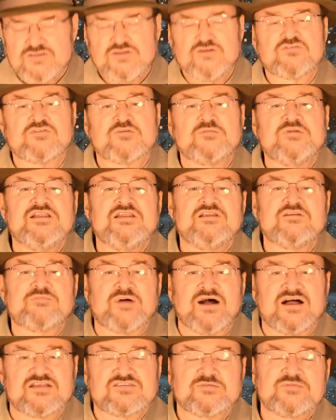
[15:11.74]
You're familiar
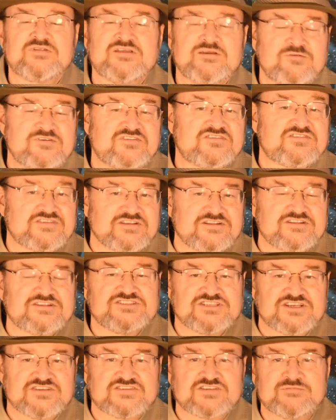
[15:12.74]
possibly with
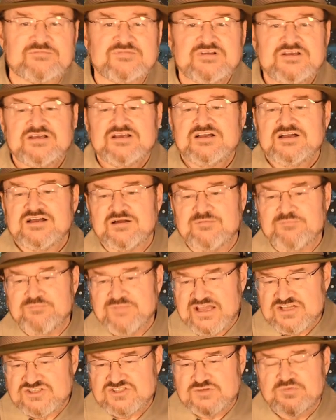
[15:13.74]
syllogism, a
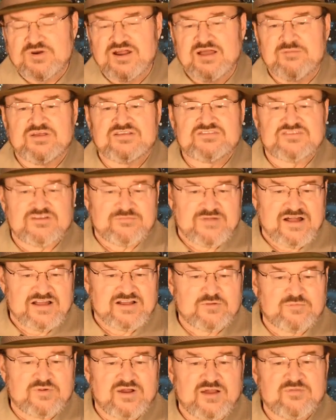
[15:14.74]
major premise, a
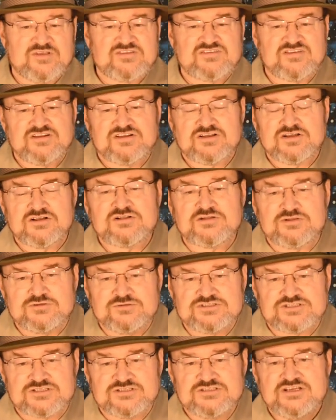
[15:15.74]
minor premise, and a
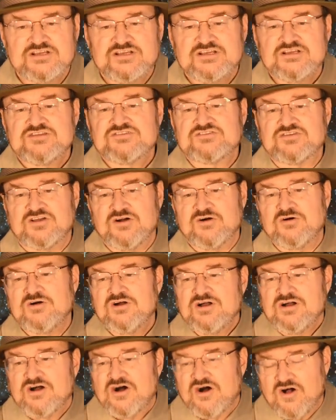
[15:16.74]
conclusion. So
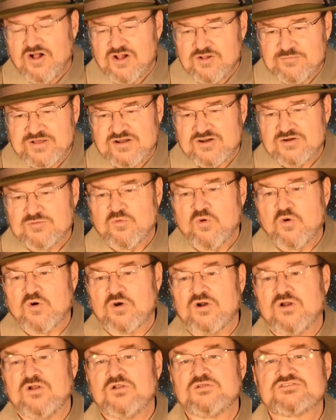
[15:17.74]
all men are
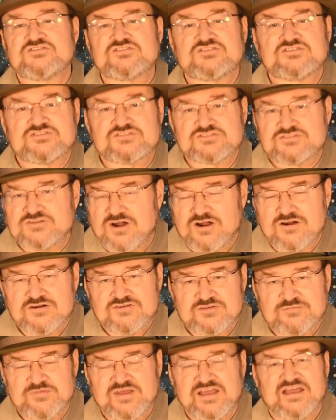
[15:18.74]
mortal, star
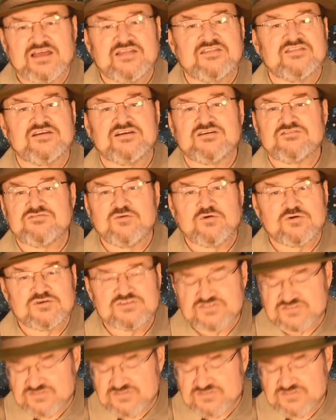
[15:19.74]
is a man, therefore